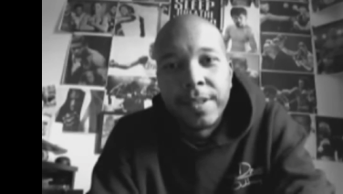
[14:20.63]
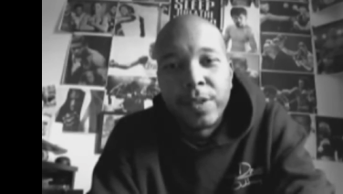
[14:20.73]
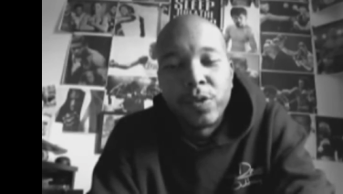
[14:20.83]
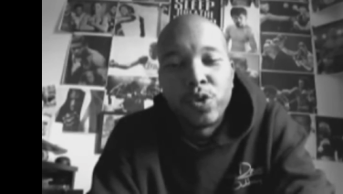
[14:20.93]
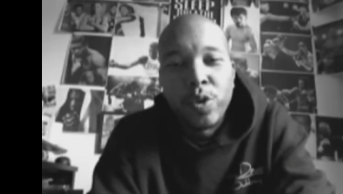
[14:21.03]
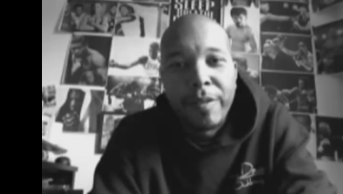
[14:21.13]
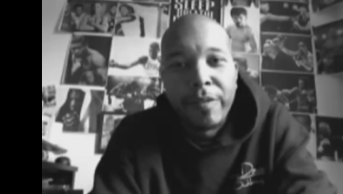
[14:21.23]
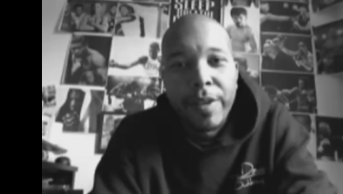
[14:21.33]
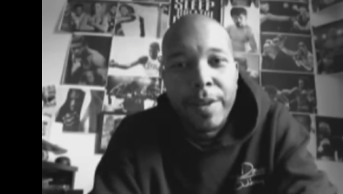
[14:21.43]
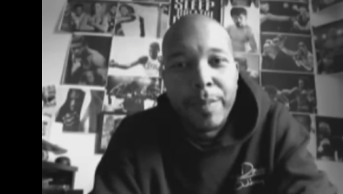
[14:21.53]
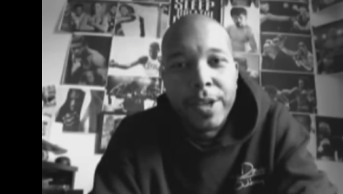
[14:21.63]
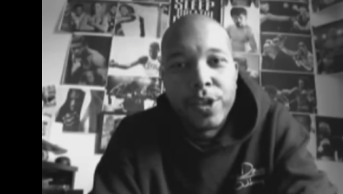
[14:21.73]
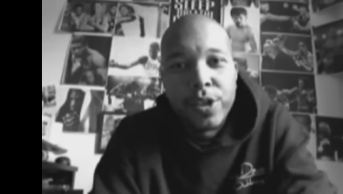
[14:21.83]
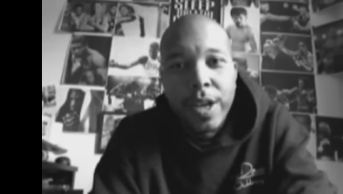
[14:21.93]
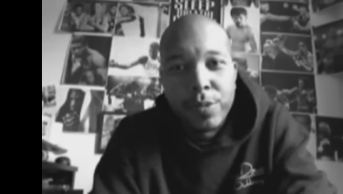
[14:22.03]
Thanks for joining my fight page.
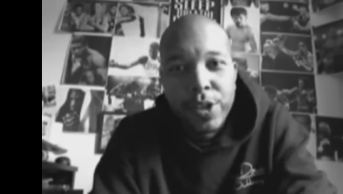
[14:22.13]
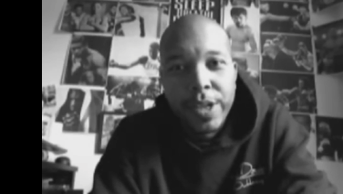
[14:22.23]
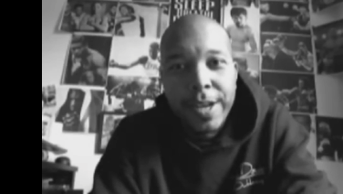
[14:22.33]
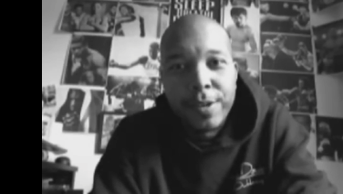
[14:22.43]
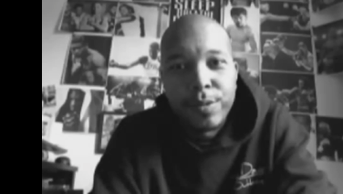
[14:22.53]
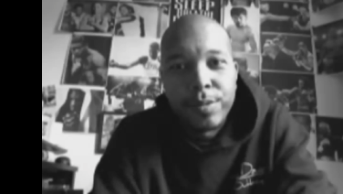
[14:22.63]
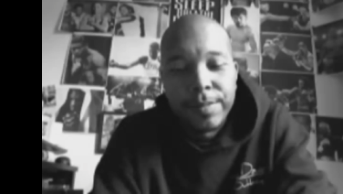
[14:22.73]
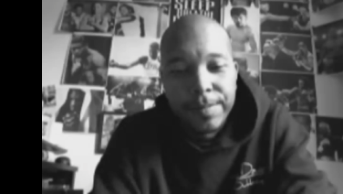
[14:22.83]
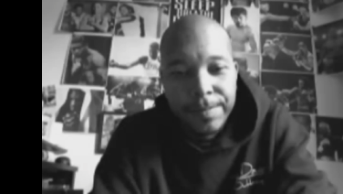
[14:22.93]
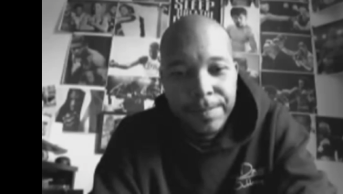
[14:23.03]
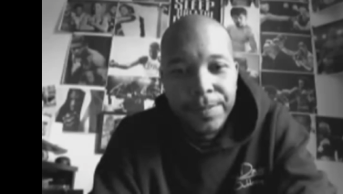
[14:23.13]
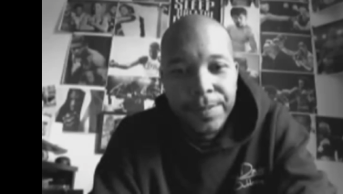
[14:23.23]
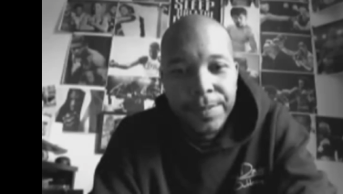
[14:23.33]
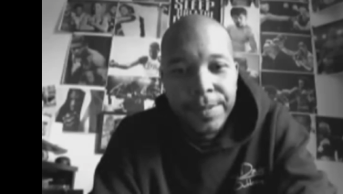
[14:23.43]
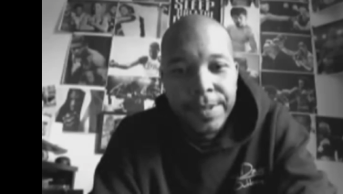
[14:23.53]
I'm Gicato.
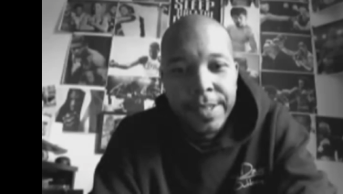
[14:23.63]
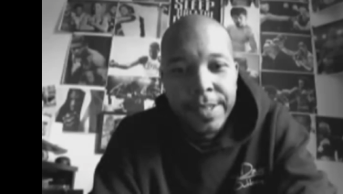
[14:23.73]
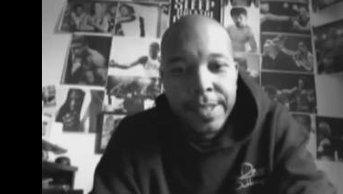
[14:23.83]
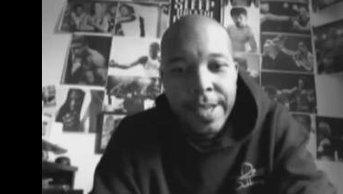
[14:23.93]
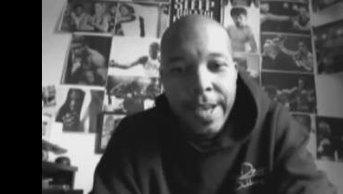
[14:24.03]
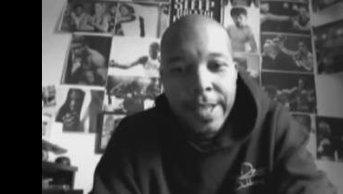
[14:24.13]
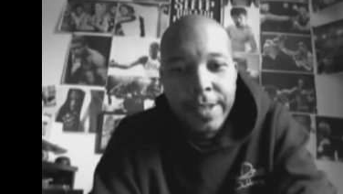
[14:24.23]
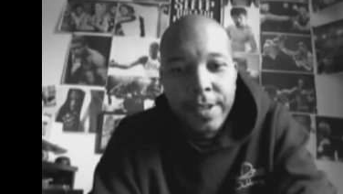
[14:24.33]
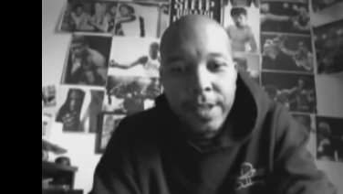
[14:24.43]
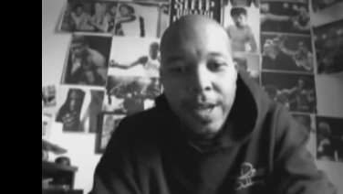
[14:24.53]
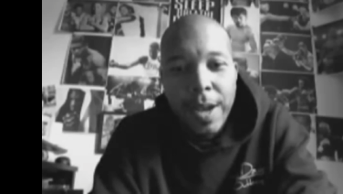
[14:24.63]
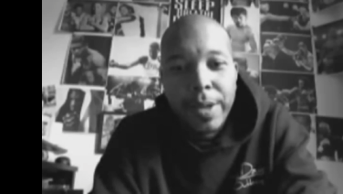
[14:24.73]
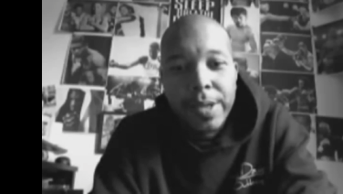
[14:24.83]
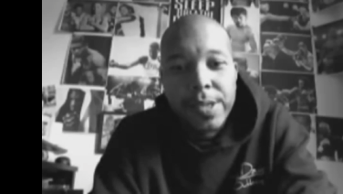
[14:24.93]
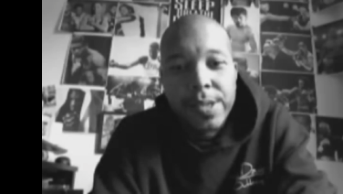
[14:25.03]
And uh, God
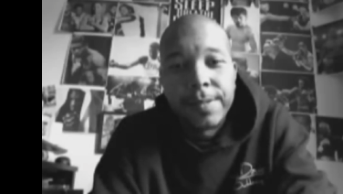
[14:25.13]
bless.